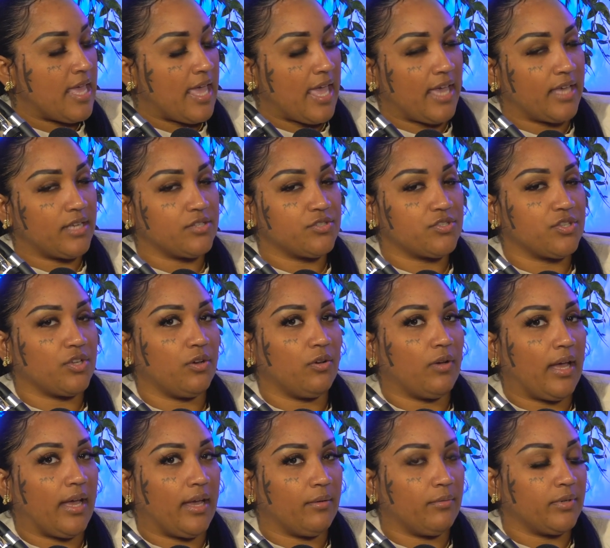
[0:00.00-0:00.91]
And so
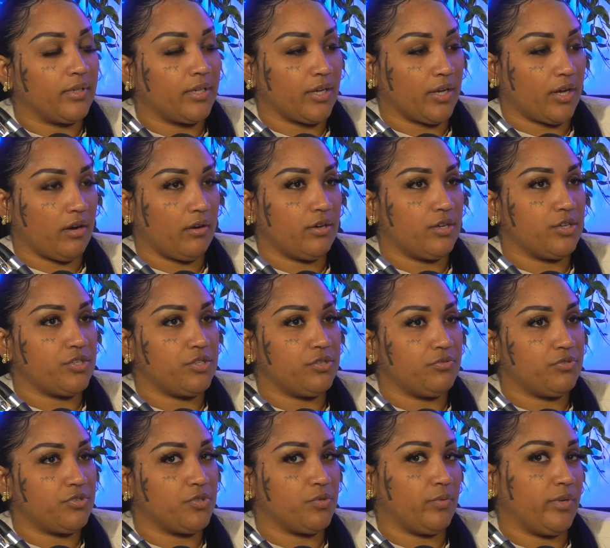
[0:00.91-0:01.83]
I would encourage
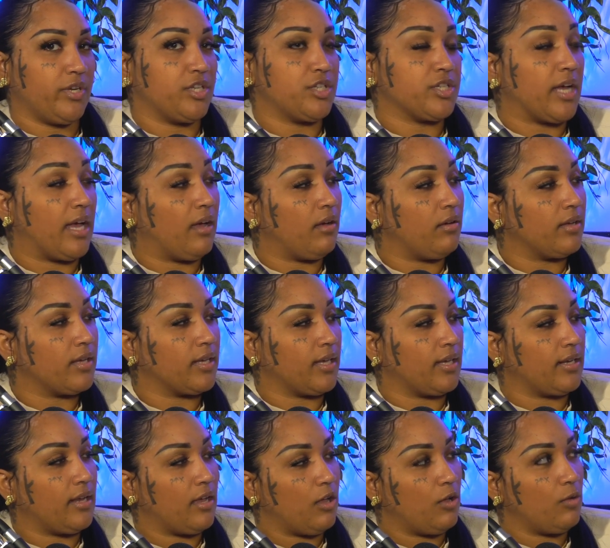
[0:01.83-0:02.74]
you to reach out and
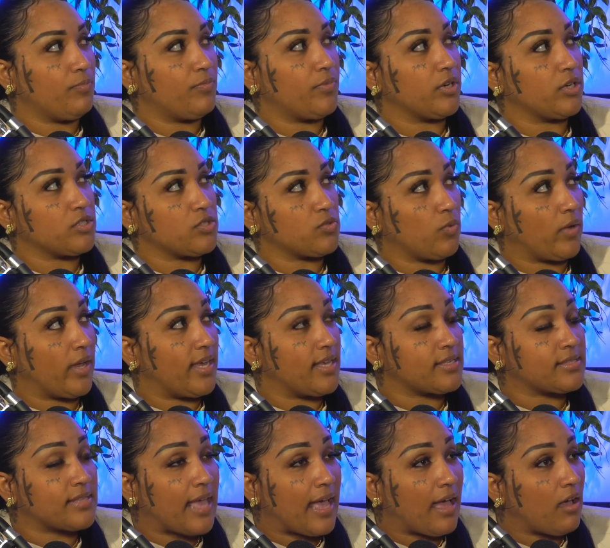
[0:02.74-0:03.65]
get help. There's
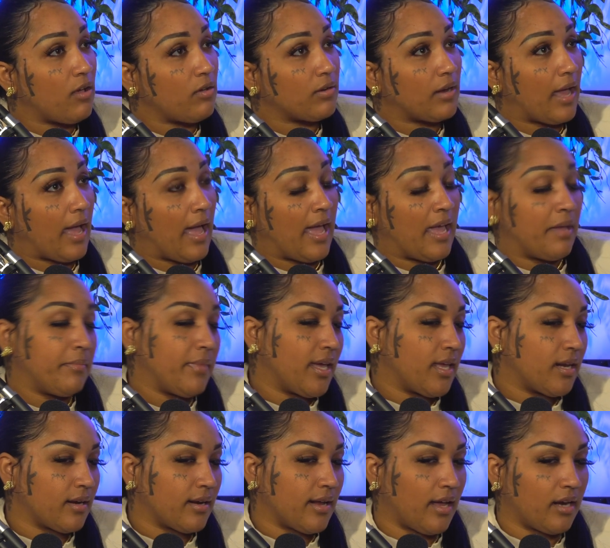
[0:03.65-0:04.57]
ways out. I
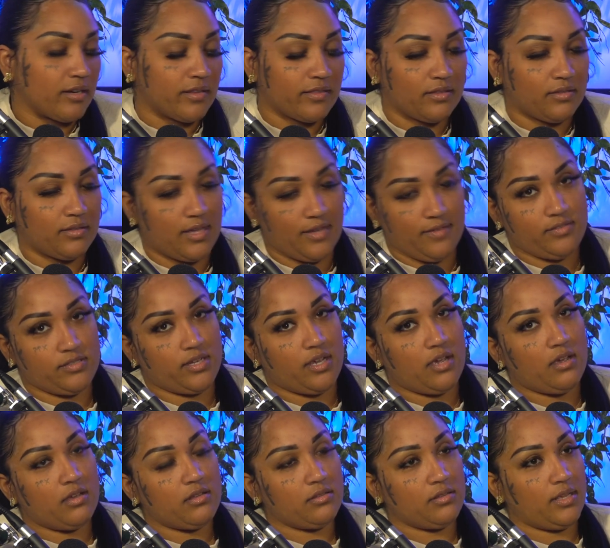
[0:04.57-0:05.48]
made it out of the
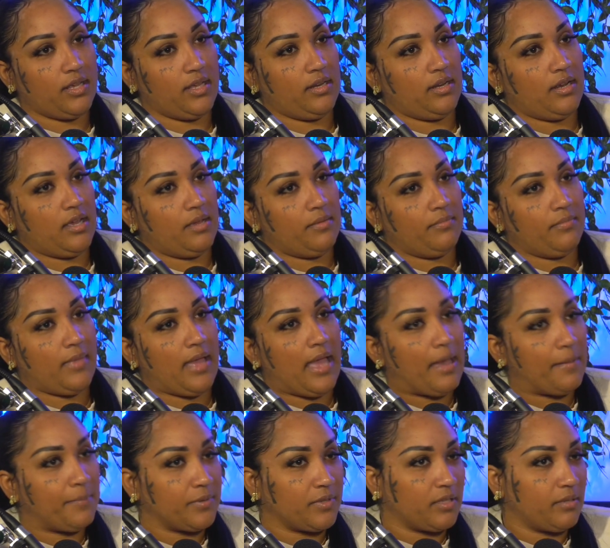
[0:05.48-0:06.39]
lifestyle and I'm a
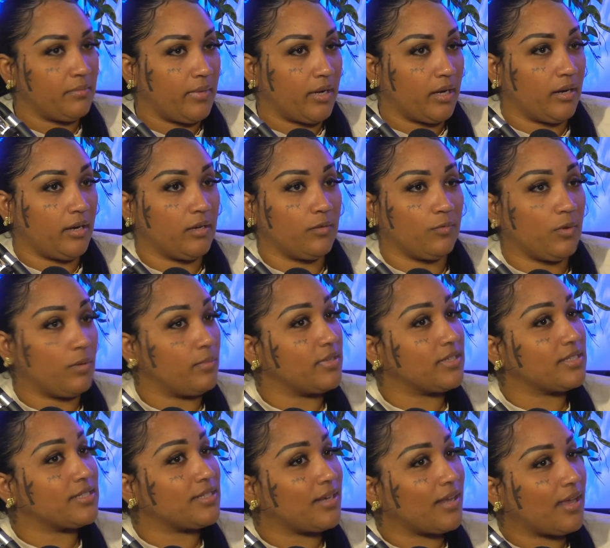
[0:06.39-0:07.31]
happily married
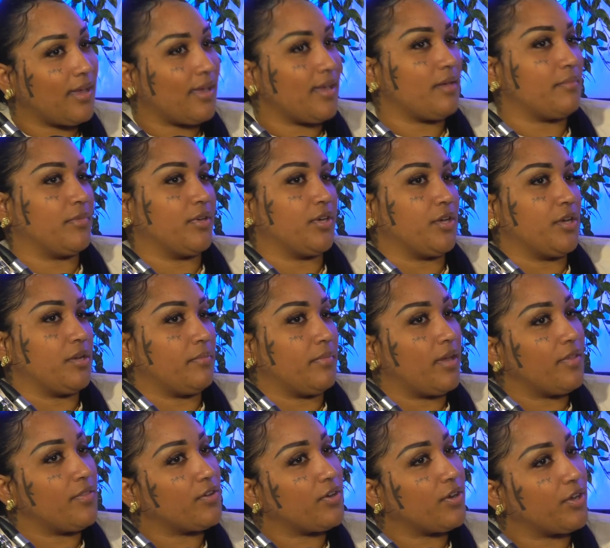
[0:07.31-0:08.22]
woman today. I'm a good
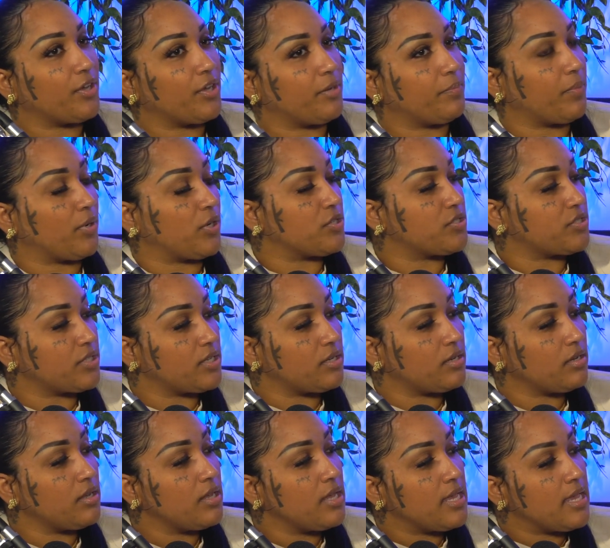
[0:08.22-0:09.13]
mother, a good
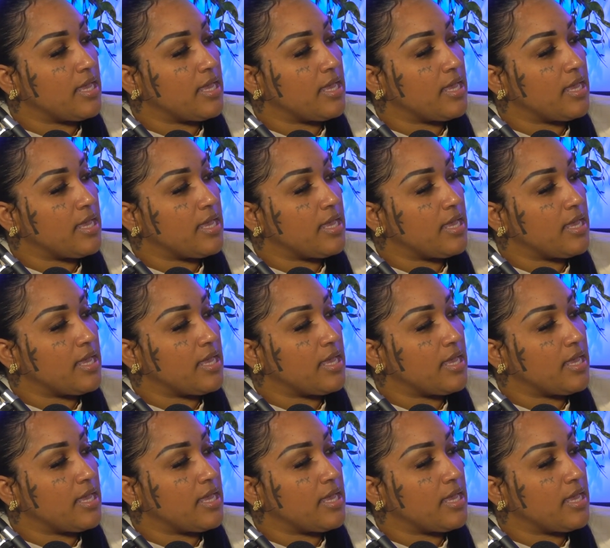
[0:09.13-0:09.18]
person.